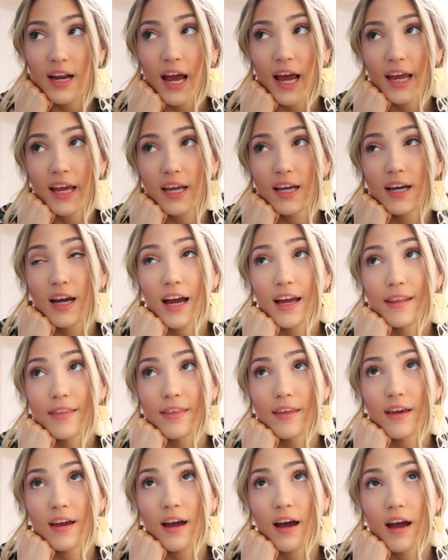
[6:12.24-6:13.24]
Tonight, I
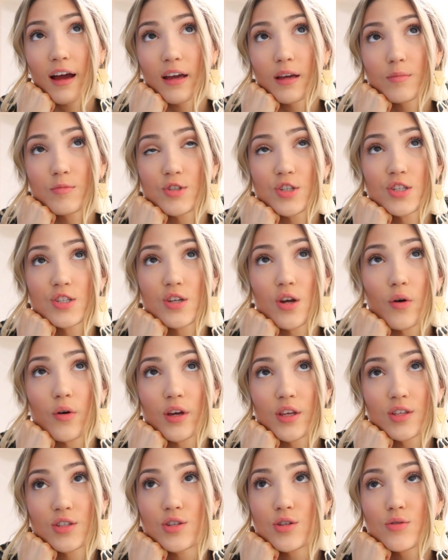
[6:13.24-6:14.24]
think I am just
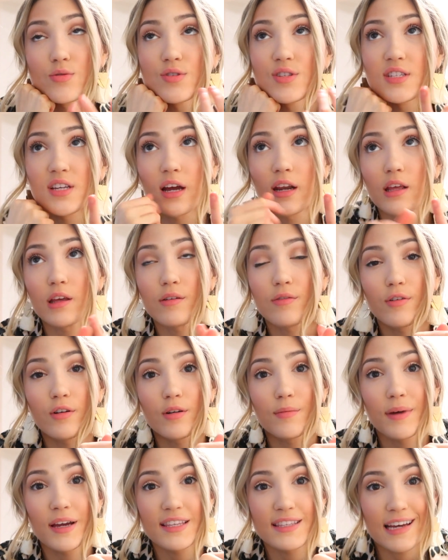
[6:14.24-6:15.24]
going to study
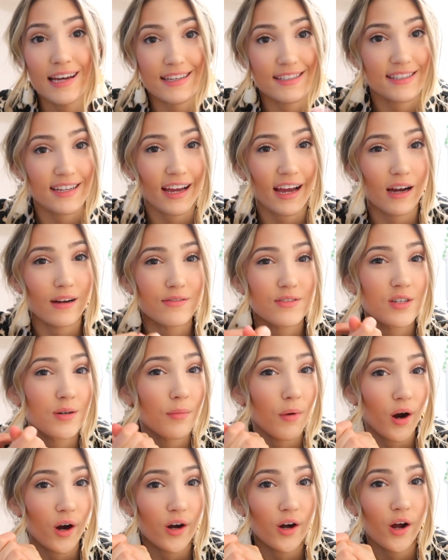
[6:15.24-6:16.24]
for my test I have
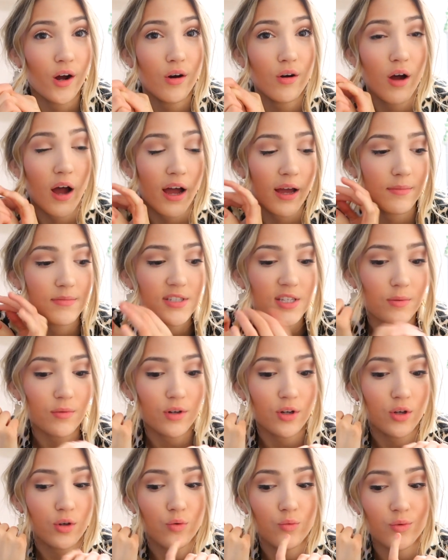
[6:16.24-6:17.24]
tomorrow. I'm
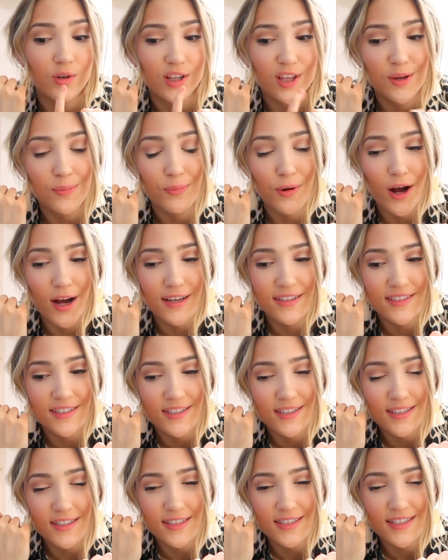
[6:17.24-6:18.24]
someone who really
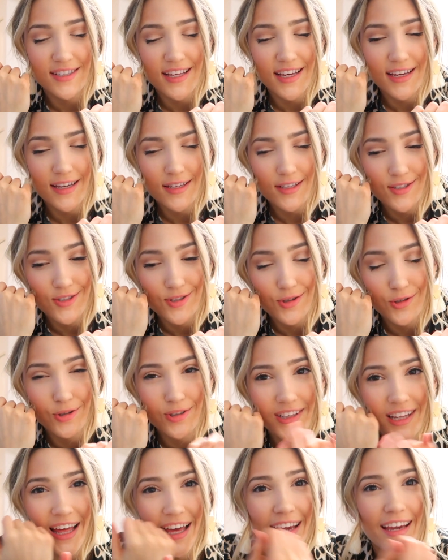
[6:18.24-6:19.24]
processes things through
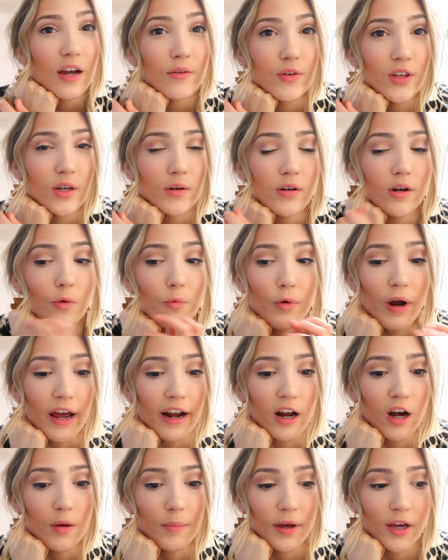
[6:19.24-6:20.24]
like, I really want to
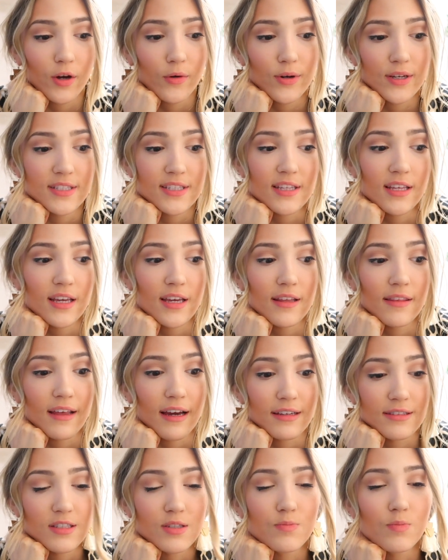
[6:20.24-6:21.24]
write out my Quizlet.
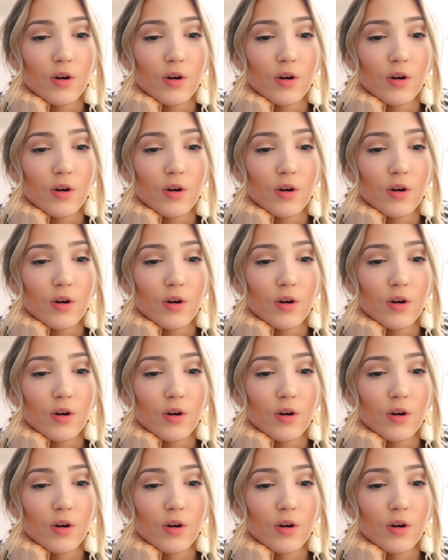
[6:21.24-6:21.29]
That's